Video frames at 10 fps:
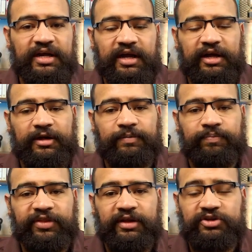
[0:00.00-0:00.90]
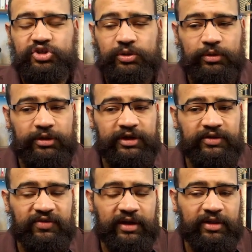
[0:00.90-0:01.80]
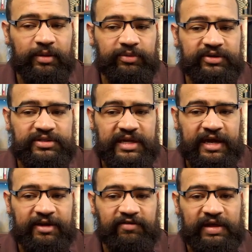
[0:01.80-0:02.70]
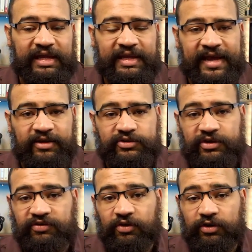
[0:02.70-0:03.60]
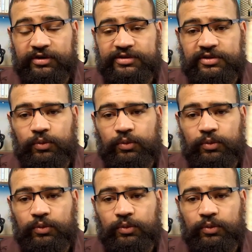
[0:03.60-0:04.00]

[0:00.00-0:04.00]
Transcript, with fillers: Um, generally, title companies have in house attorneys